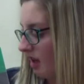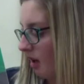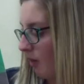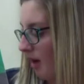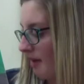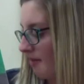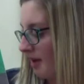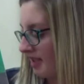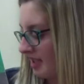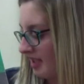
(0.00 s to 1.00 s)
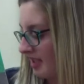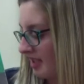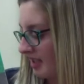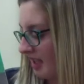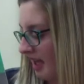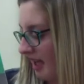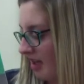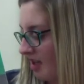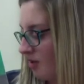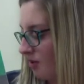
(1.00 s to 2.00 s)
"Why, Buzzy," they
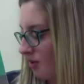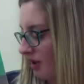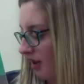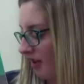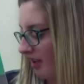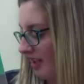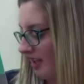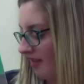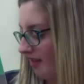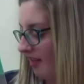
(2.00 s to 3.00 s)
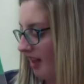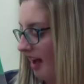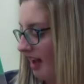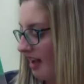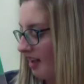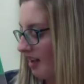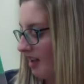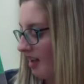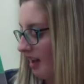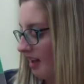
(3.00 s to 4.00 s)
said, "you certainly can fly.
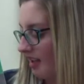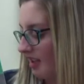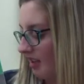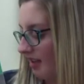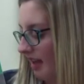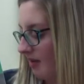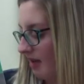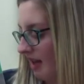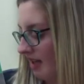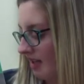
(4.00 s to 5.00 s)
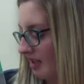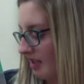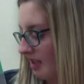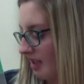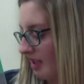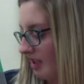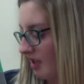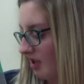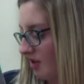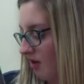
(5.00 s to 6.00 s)
Until now, that is. And
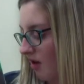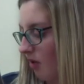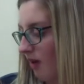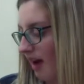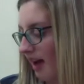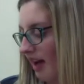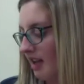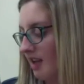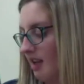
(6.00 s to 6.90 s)
do you know why?